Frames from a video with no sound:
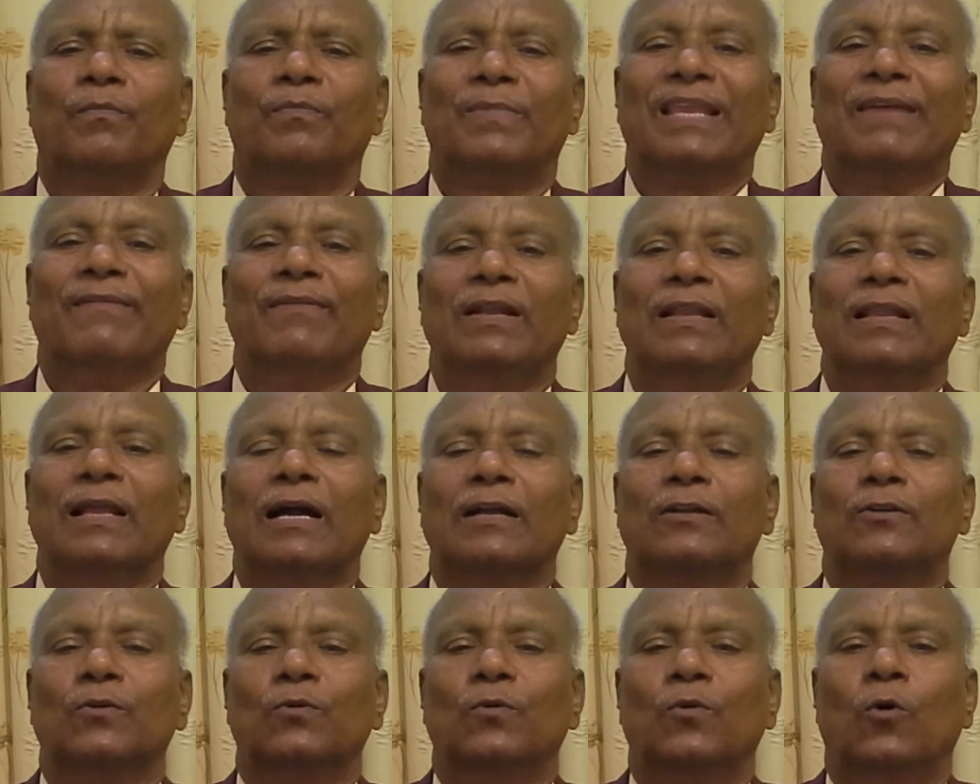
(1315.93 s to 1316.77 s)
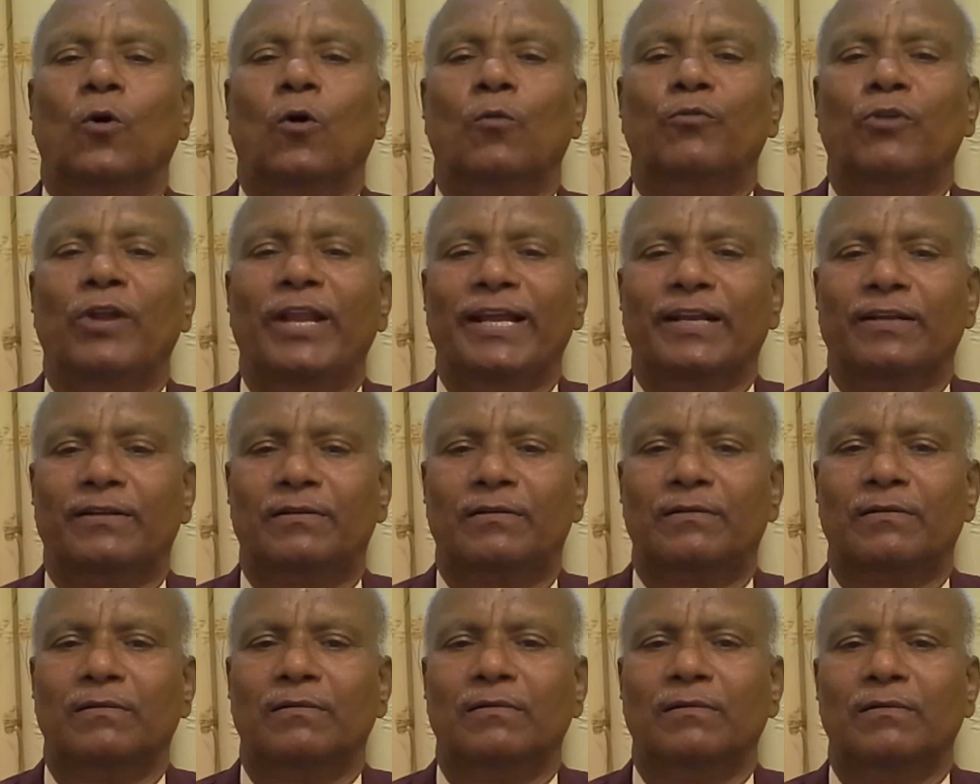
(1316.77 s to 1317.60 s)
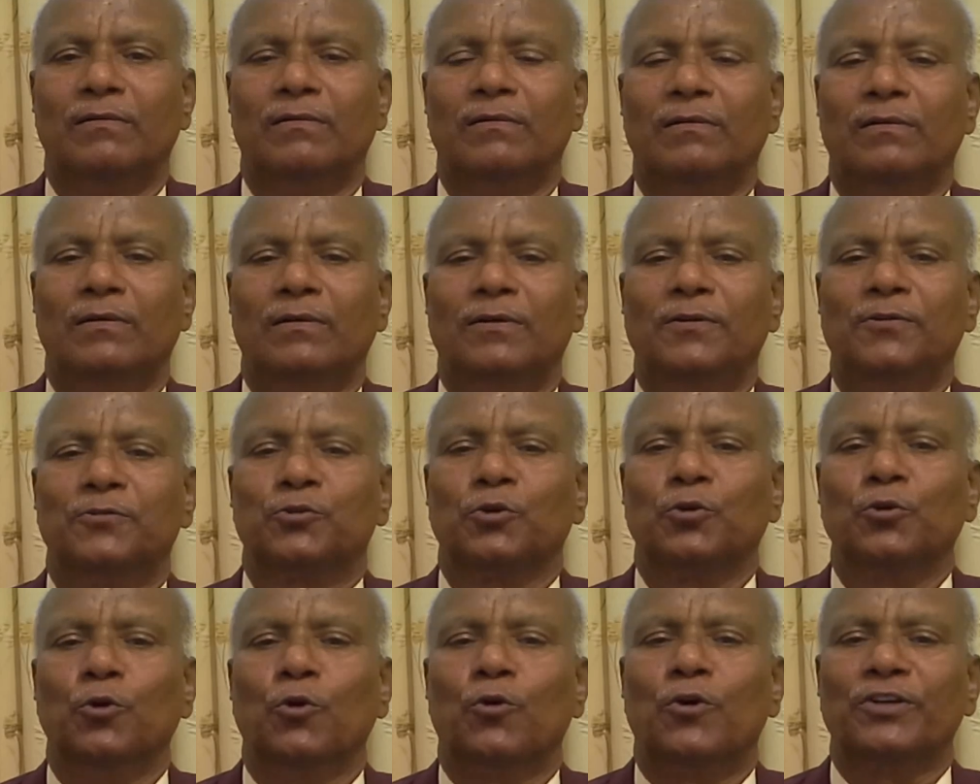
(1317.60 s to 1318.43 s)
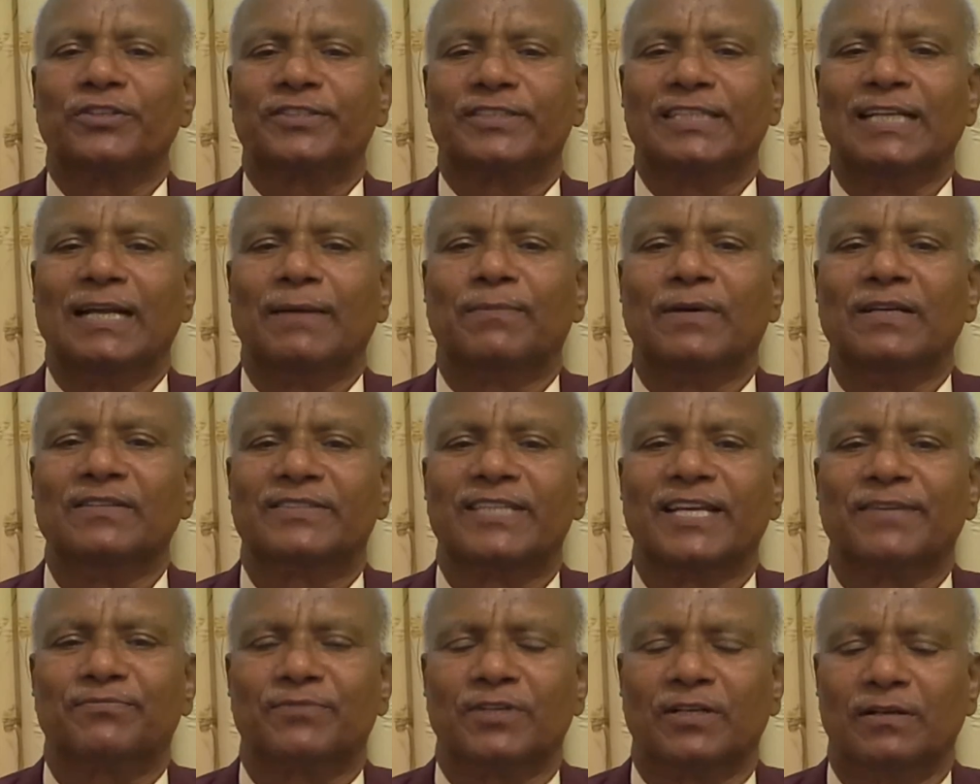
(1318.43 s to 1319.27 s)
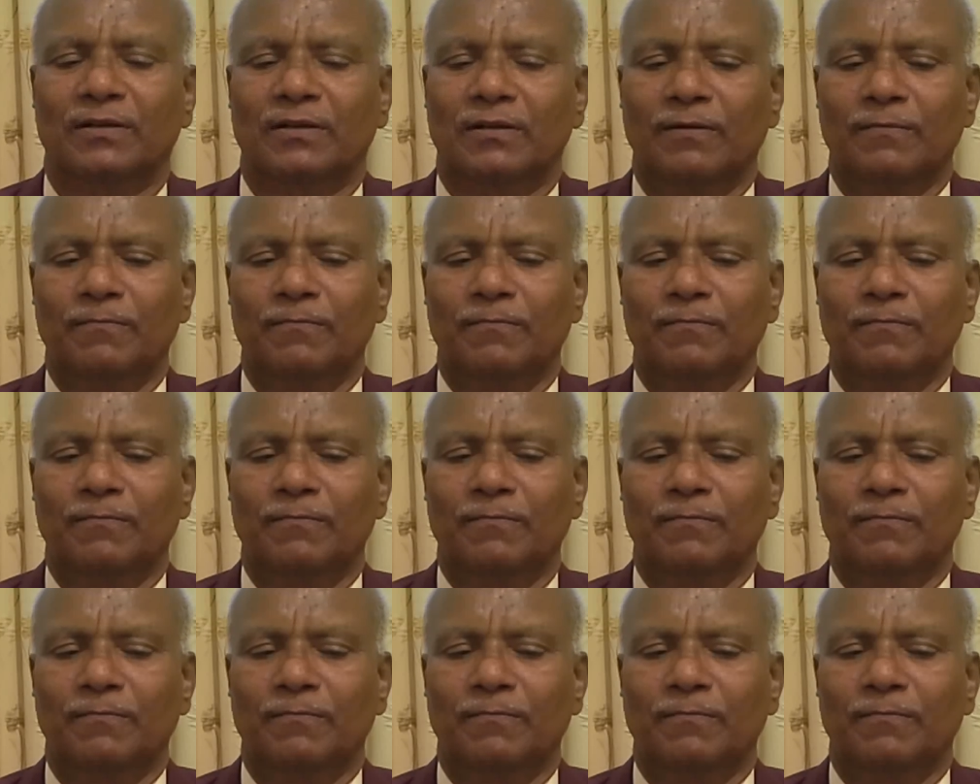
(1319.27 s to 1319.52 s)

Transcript: they will not ovulate. So no question of conception.